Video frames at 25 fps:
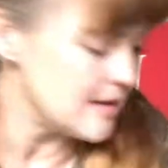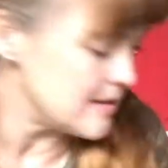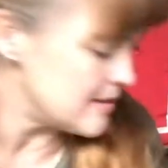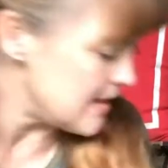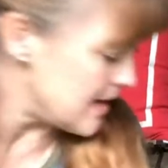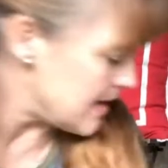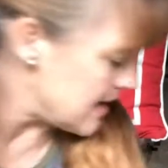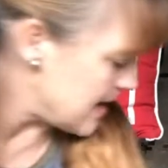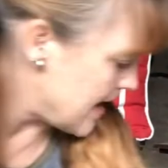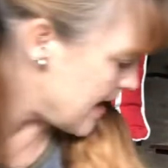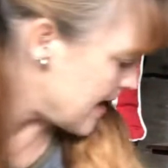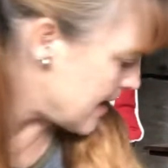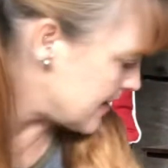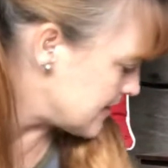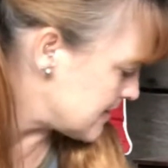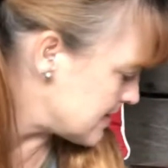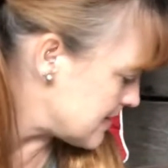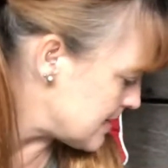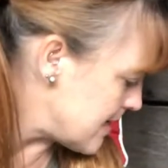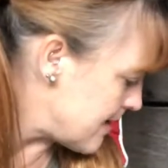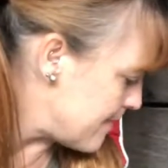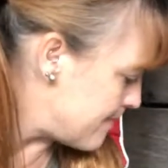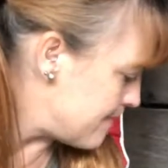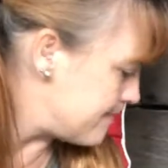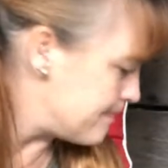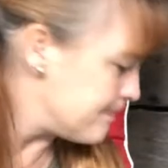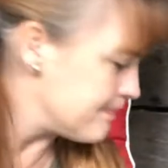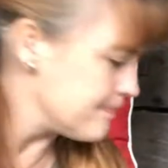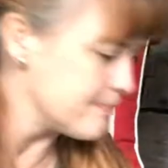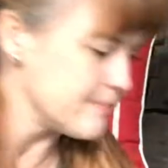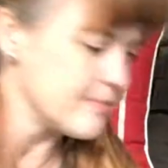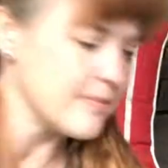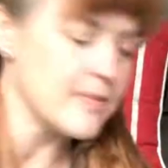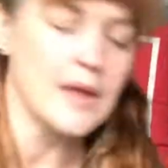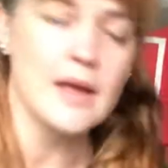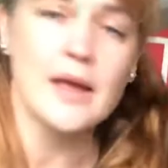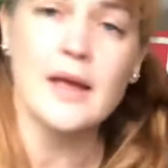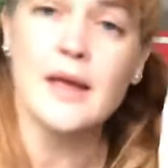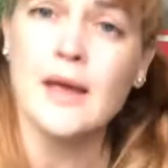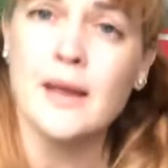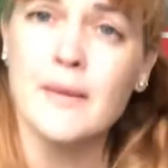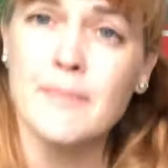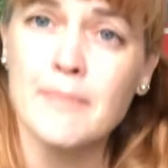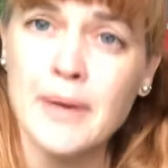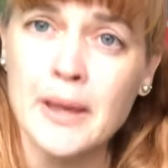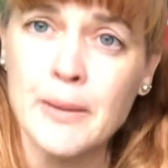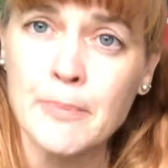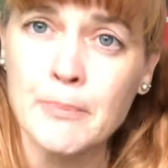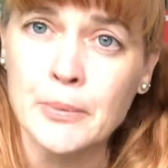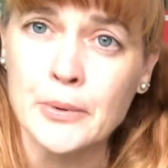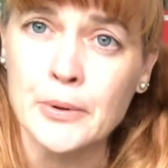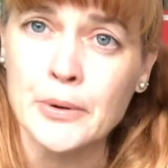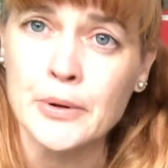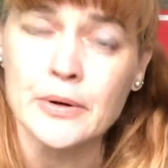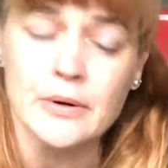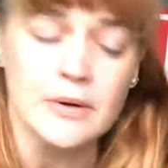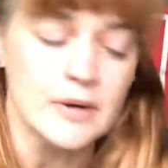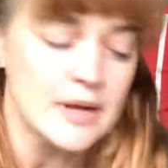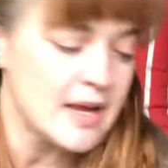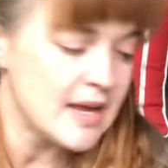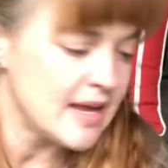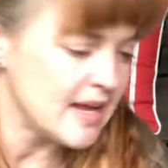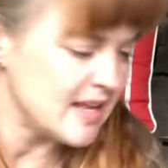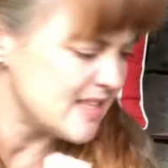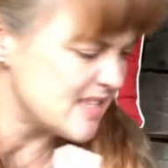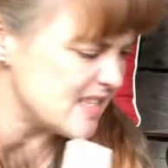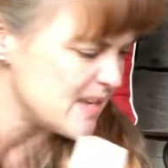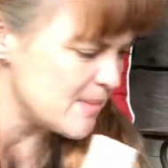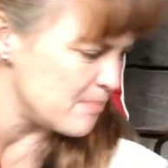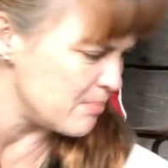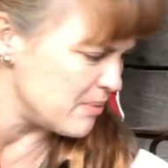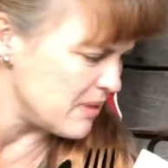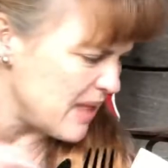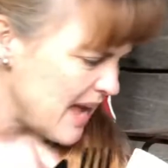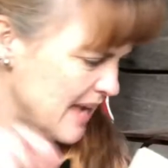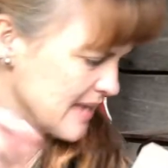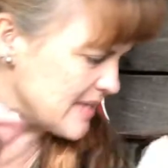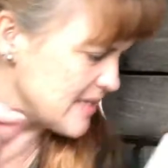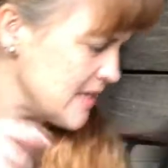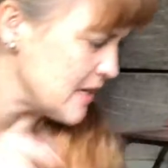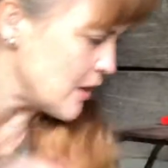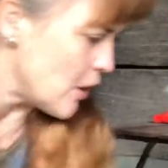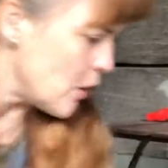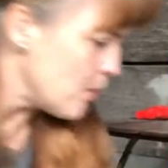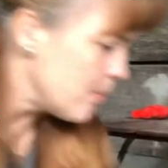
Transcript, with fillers: that had some paper and some plastic. Oh,